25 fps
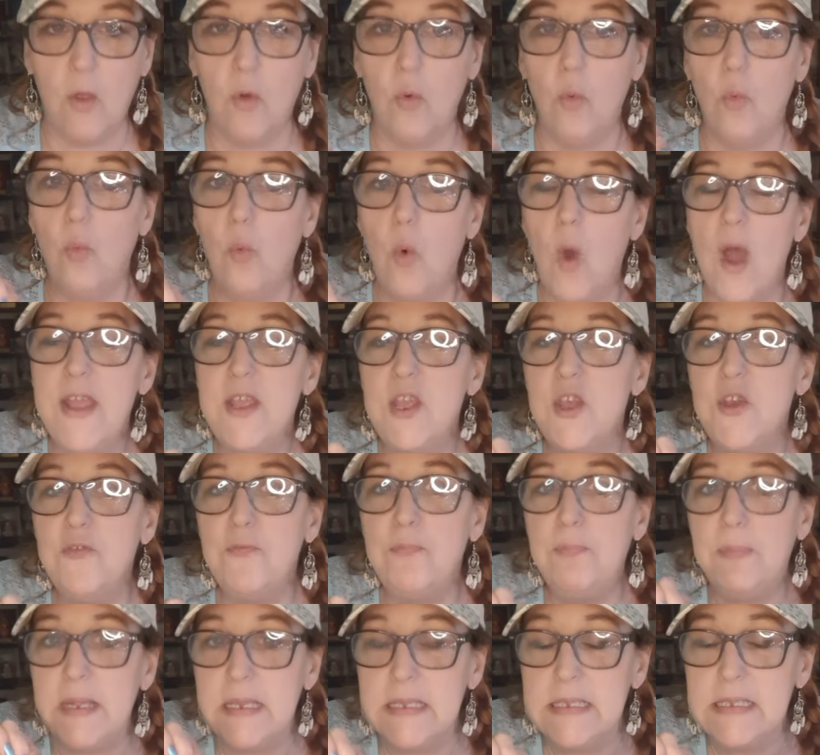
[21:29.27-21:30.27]
What
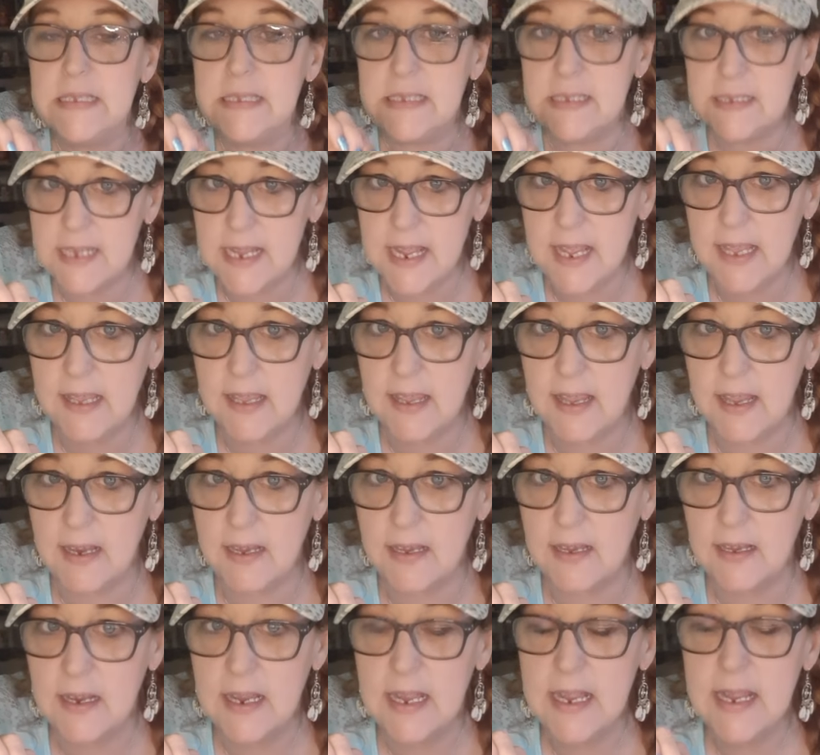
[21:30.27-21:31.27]
you've been
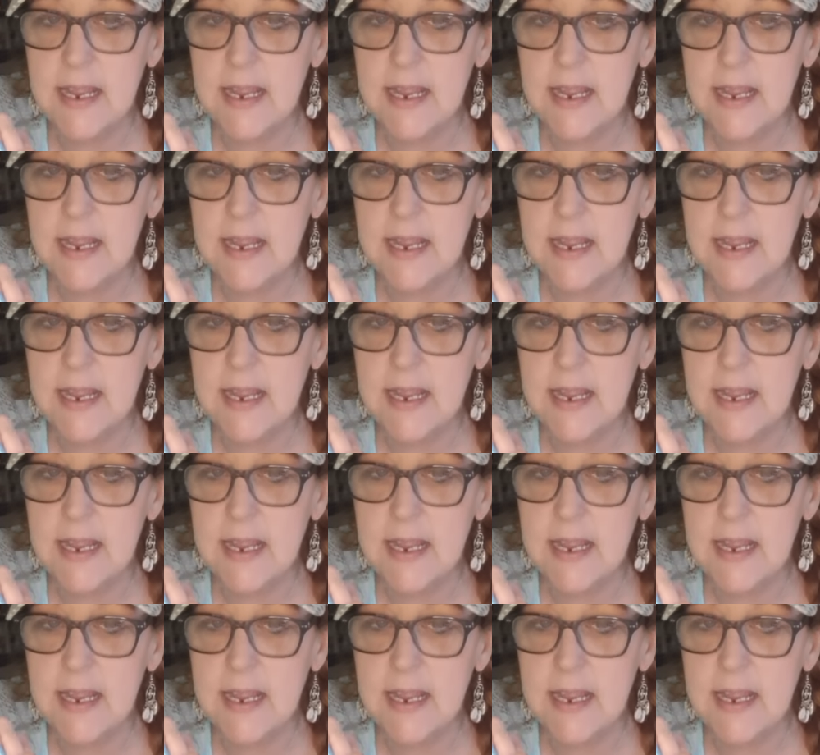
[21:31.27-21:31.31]
seeking